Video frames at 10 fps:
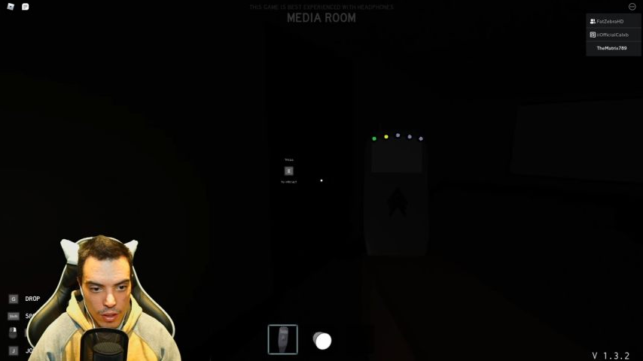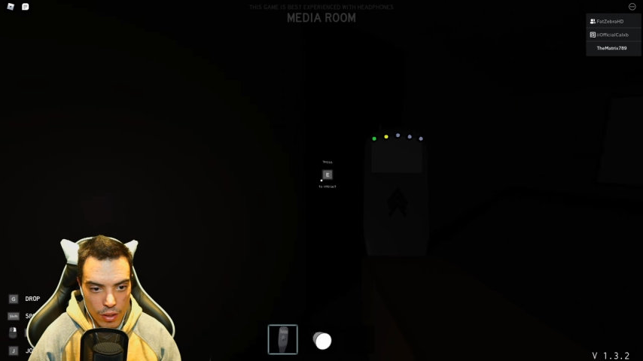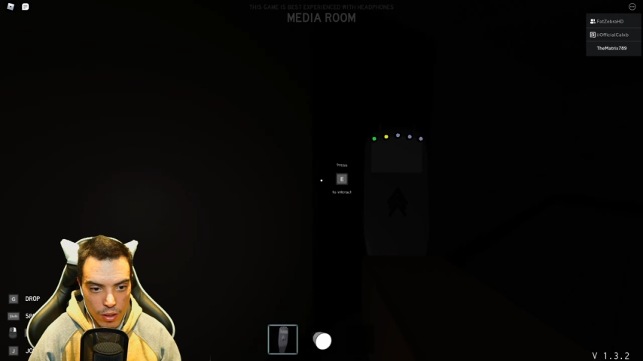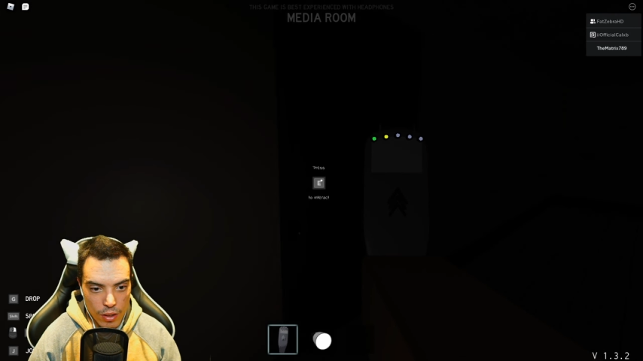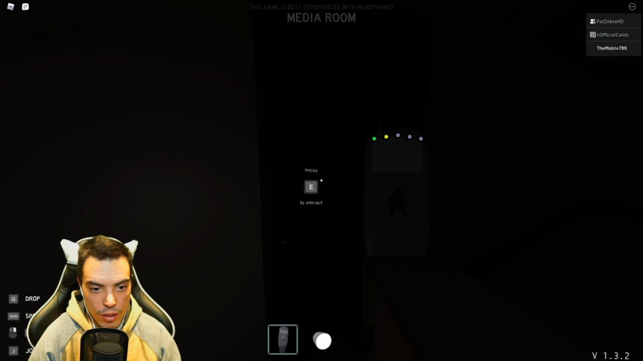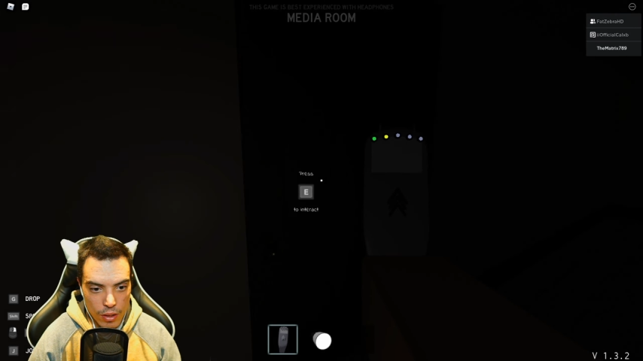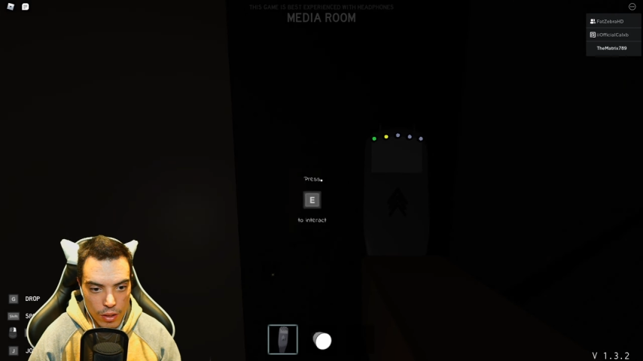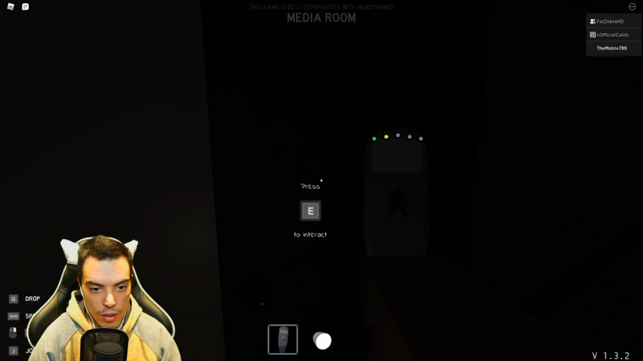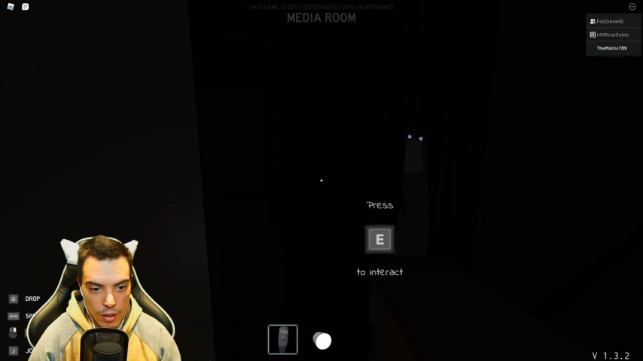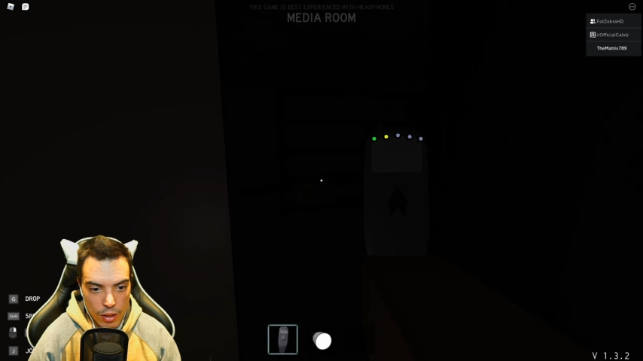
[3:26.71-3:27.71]

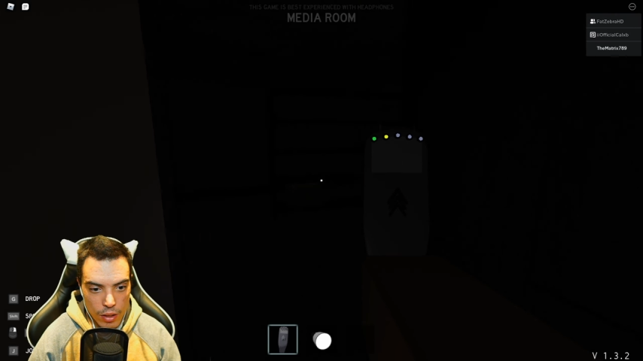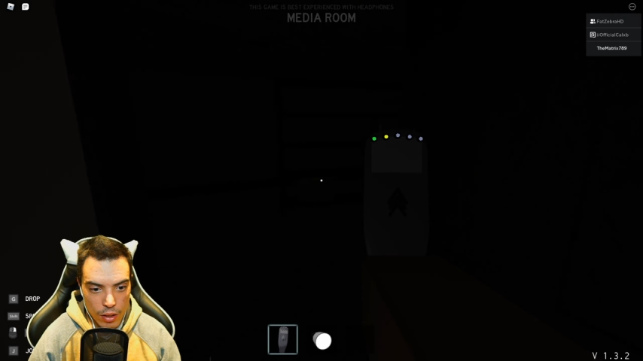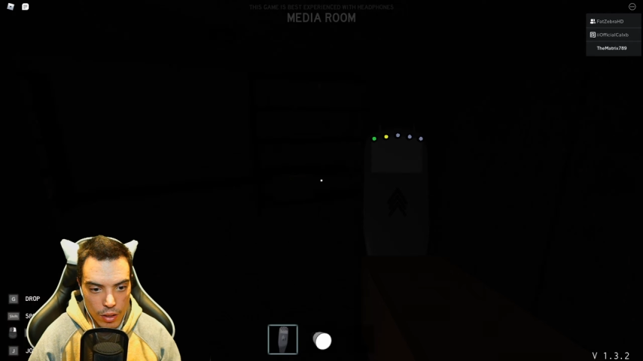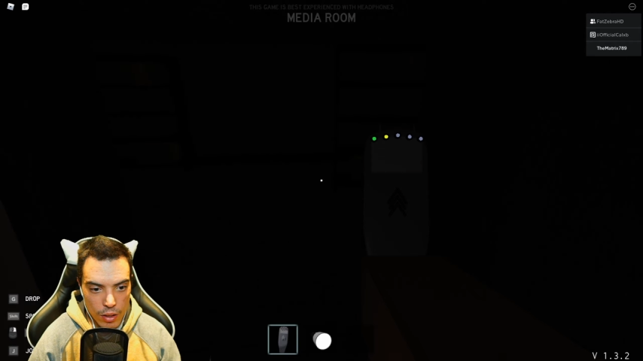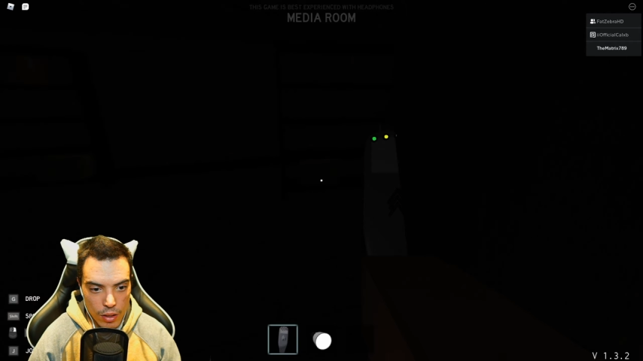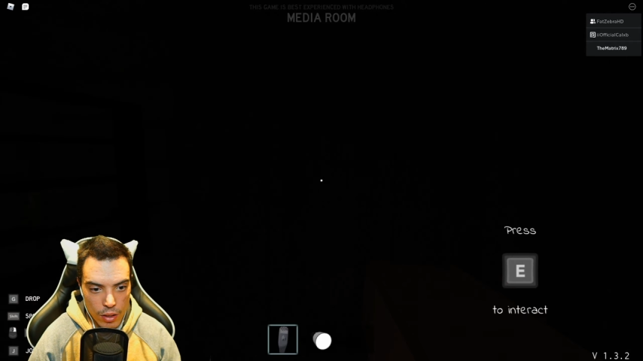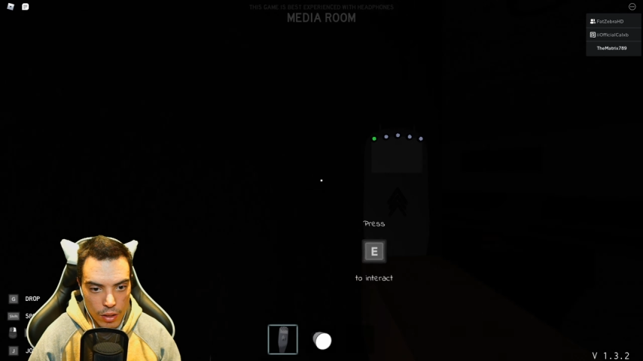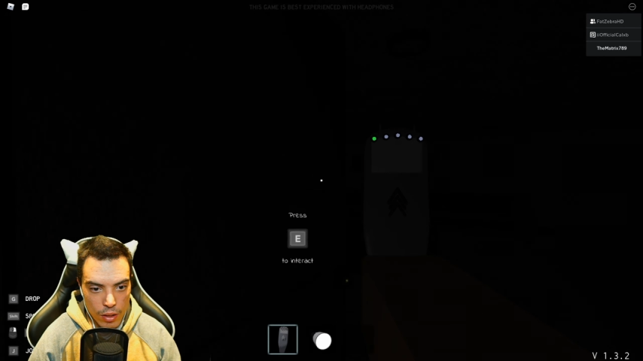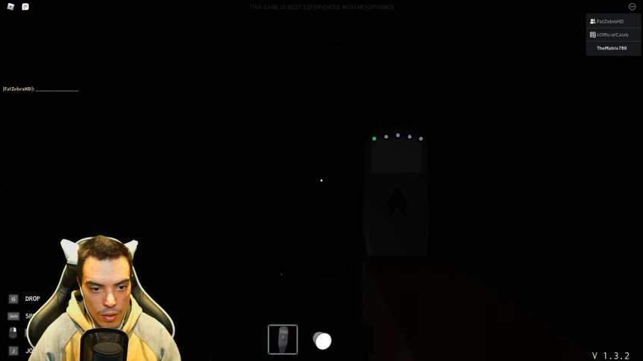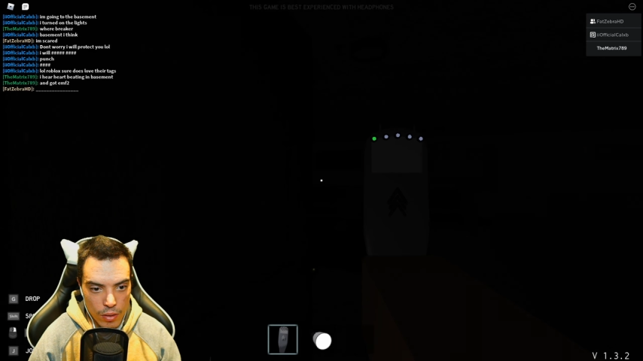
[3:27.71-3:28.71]

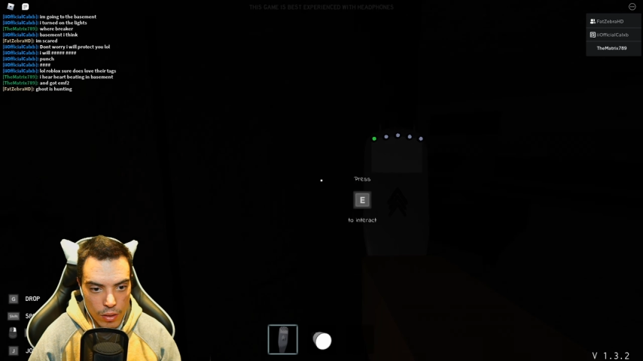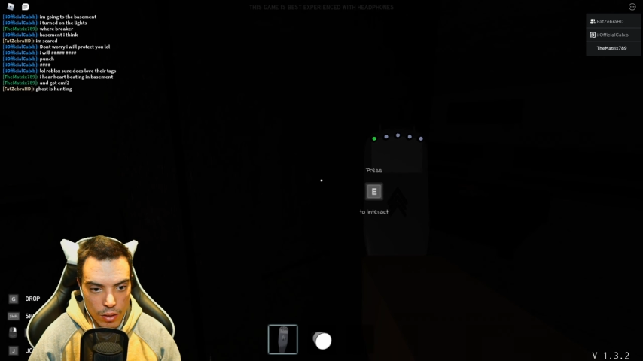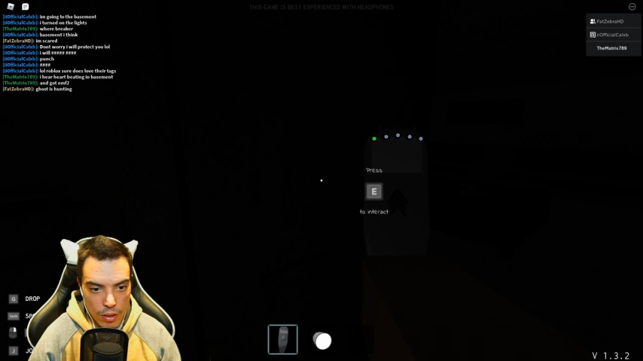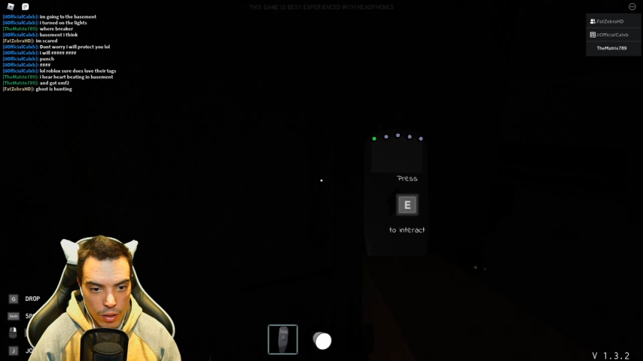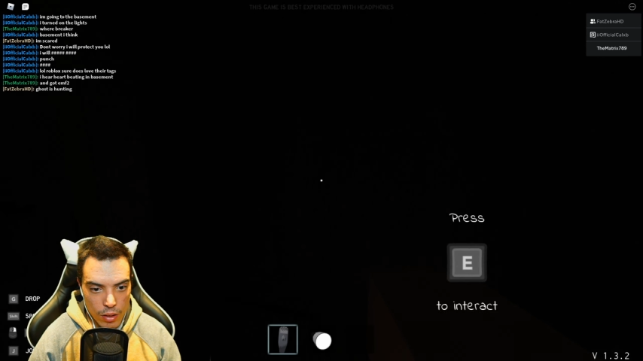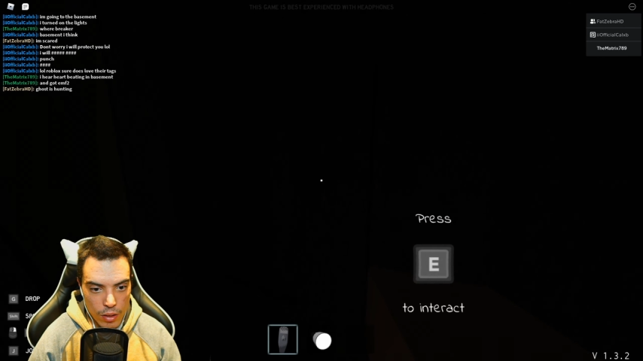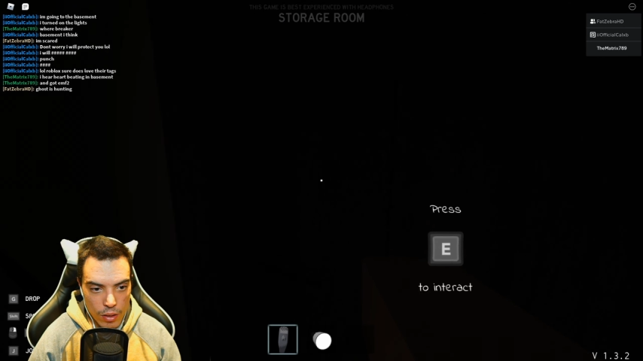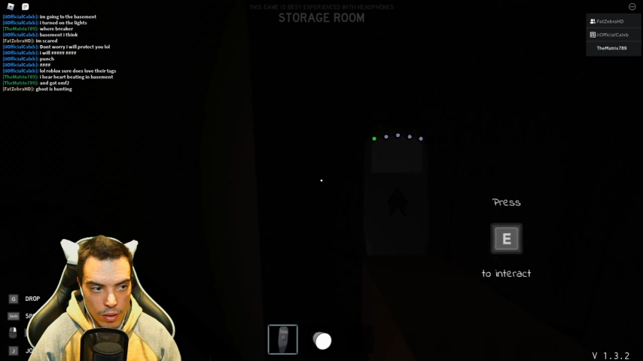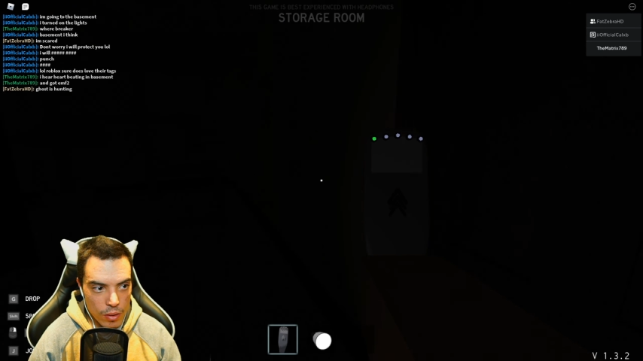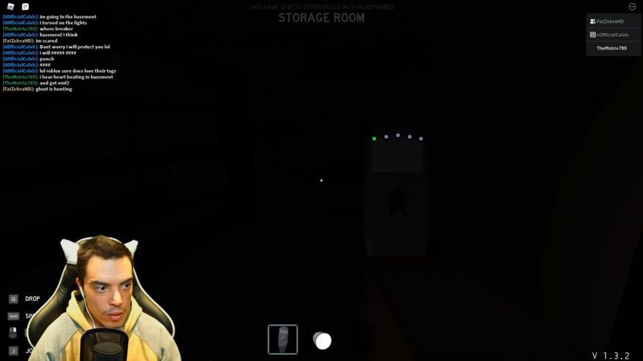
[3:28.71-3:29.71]

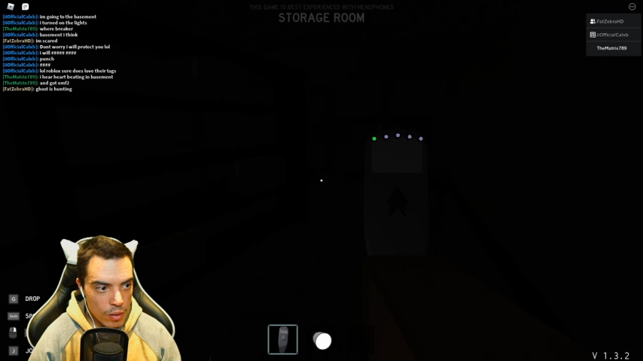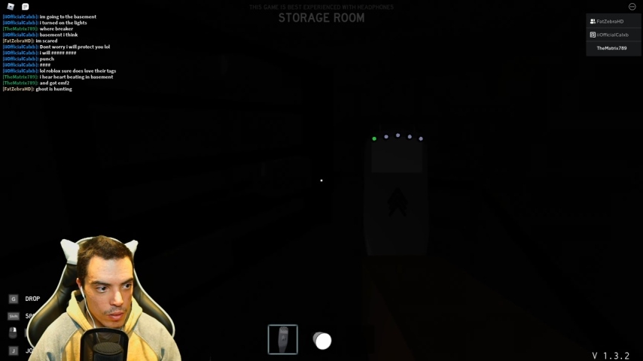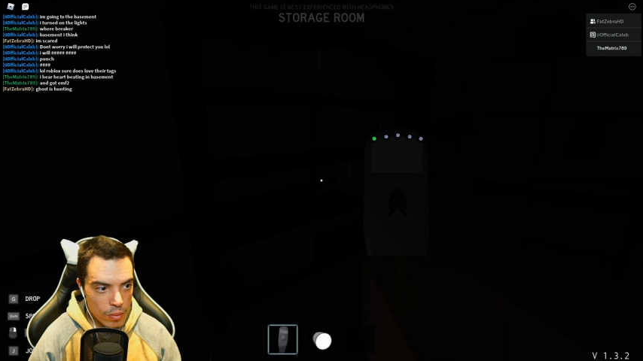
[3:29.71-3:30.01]
Nothing is said.